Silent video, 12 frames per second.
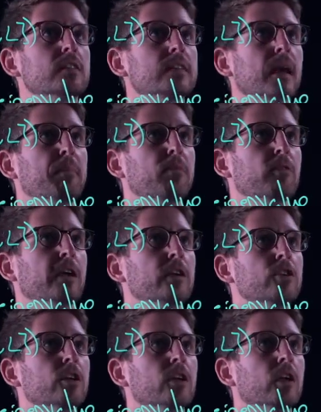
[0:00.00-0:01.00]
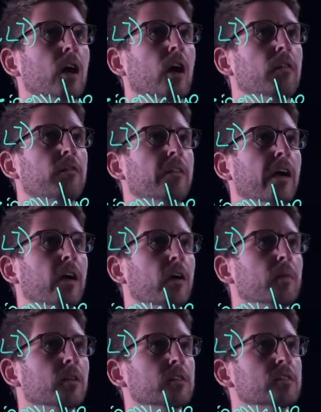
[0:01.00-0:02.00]
separation of
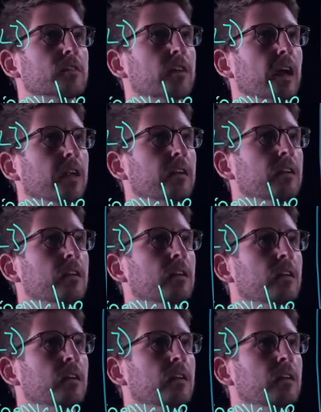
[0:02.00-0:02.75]
variables, right?